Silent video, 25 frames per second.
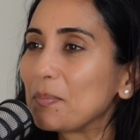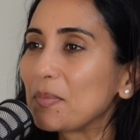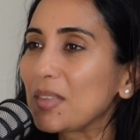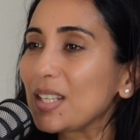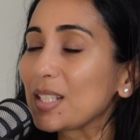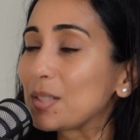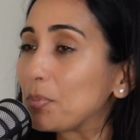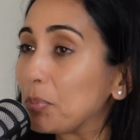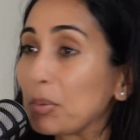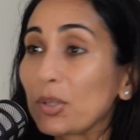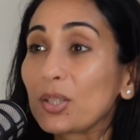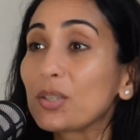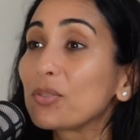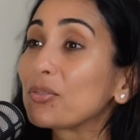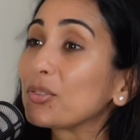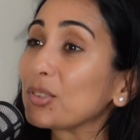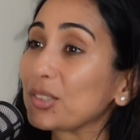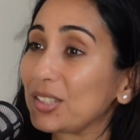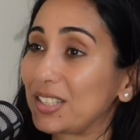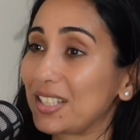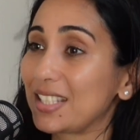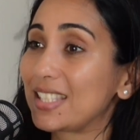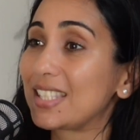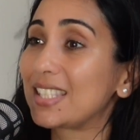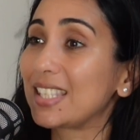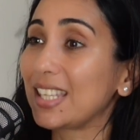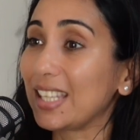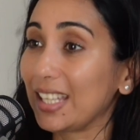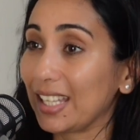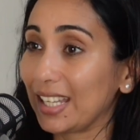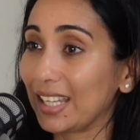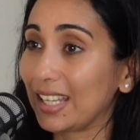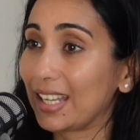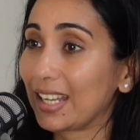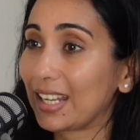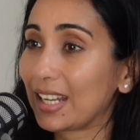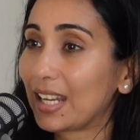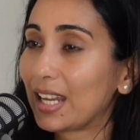it's beautiful to
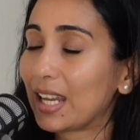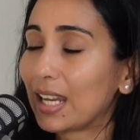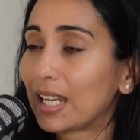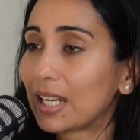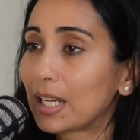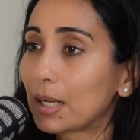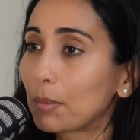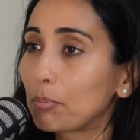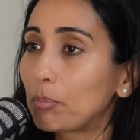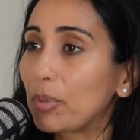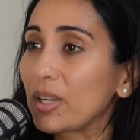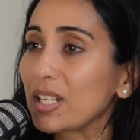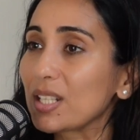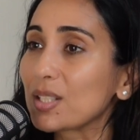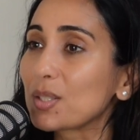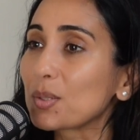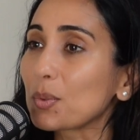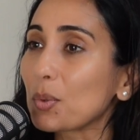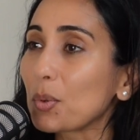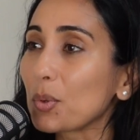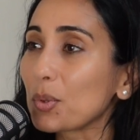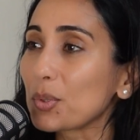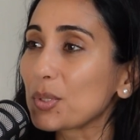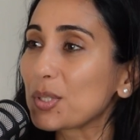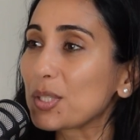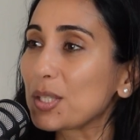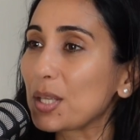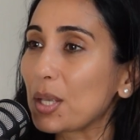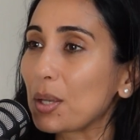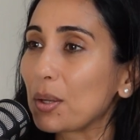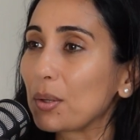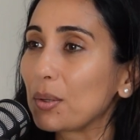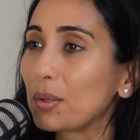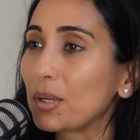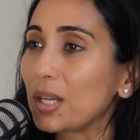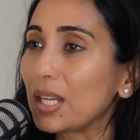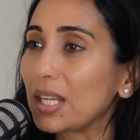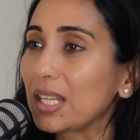see. But it's
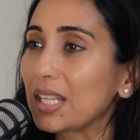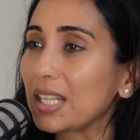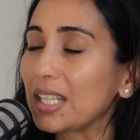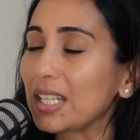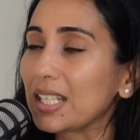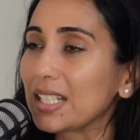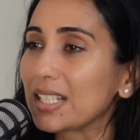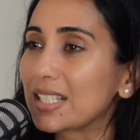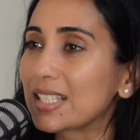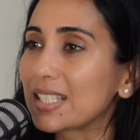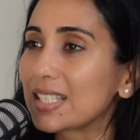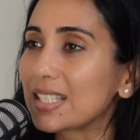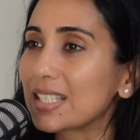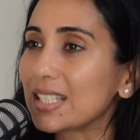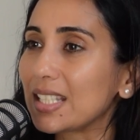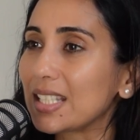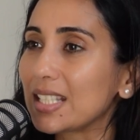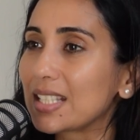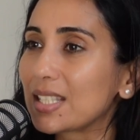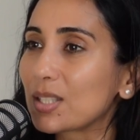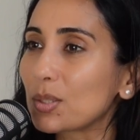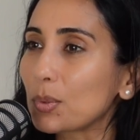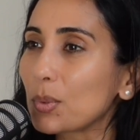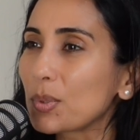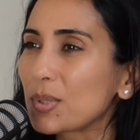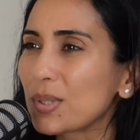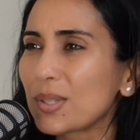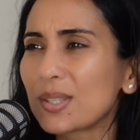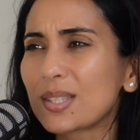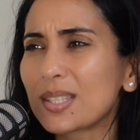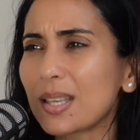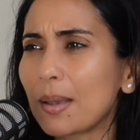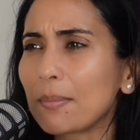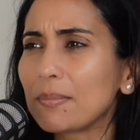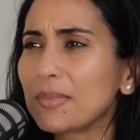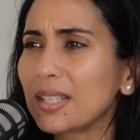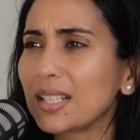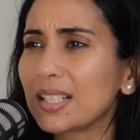also
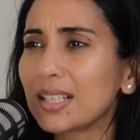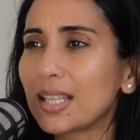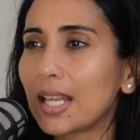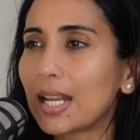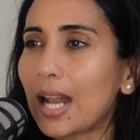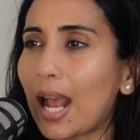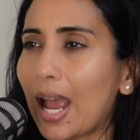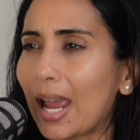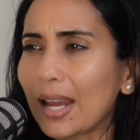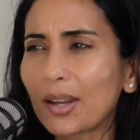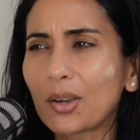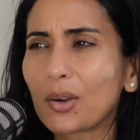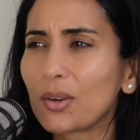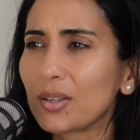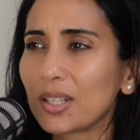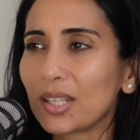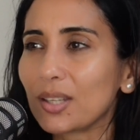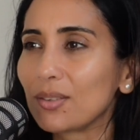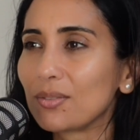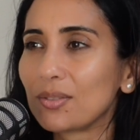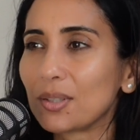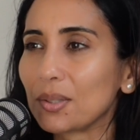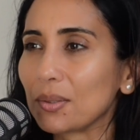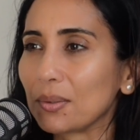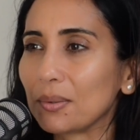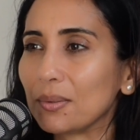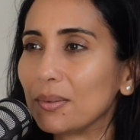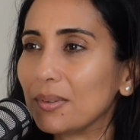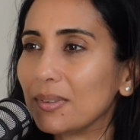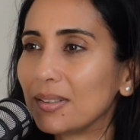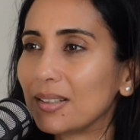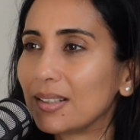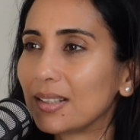something that I can't give you,